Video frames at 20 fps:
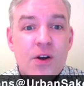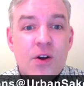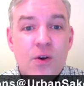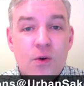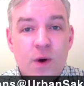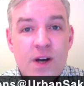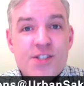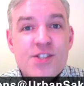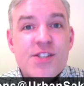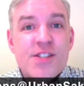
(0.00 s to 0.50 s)

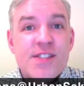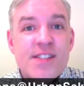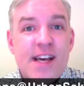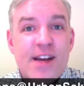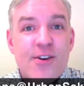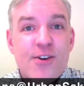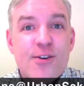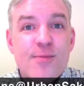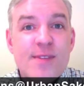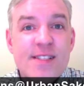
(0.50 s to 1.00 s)

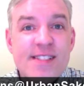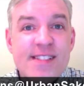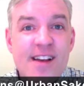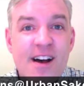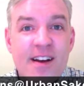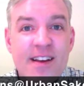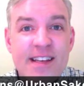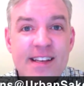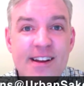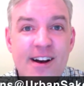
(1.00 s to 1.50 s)

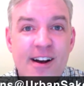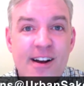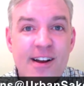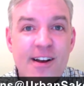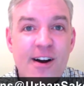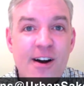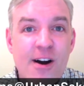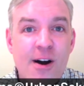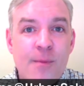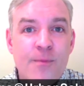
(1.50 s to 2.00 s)

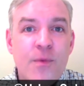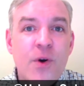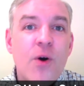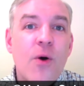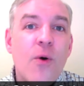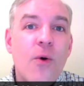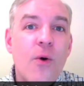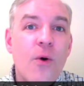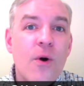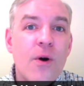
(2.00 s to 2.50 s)
questions@UrbanSake.com
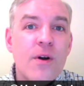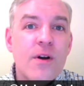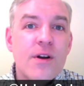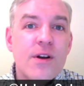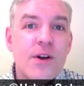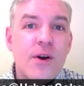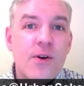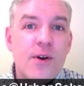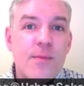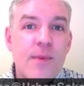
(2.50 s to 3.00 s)
or
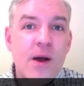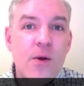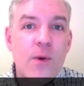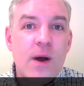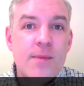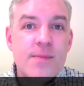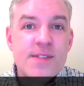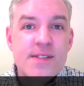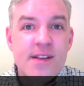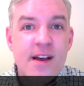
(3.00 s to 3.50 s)
go to my
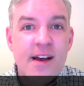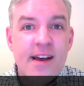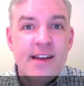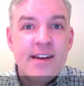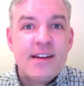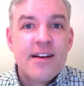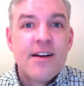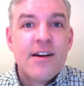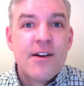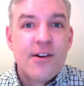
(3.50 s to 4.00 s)

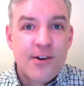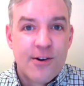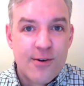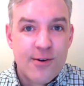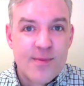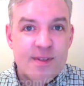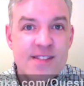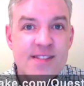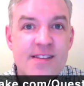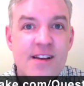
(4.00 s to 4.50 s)
website,
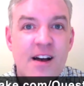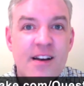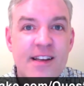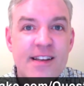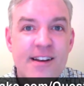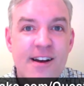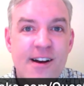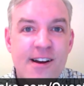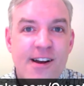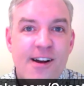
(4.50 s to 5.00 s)

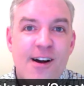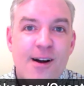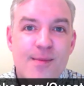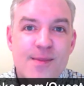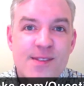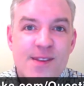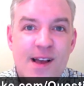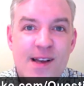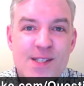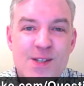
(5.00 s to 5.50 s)

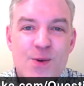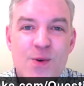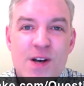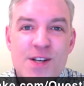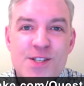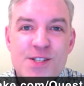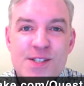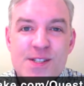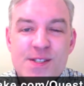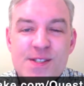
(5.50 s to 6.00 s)

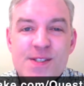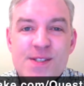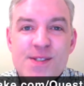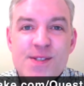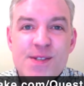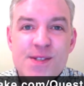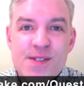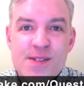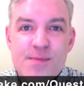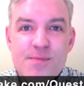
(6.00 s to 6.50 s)
UrbanSake.com/questions,
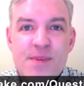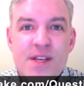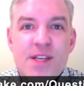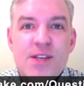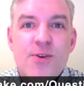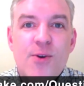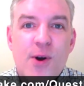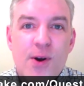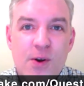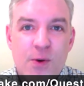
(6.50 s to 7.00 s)
to
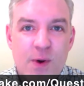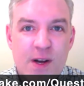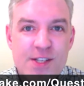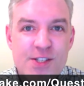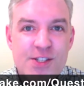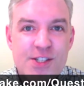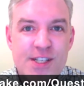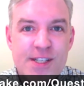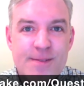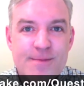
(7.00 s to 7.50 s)
submit your
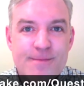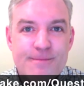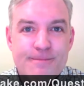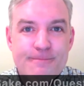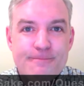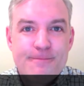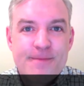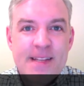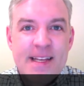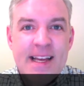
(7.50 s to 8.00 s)
question.
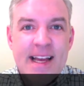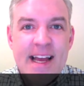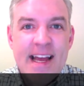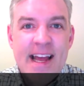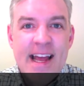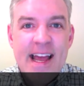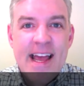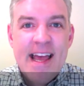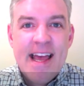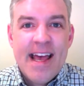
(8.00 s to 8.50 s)

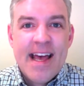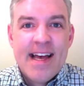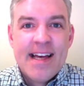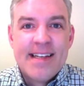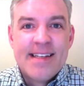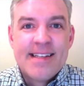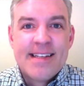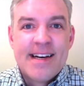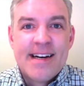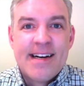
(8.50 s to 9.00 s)

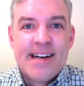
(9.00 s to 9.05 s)
And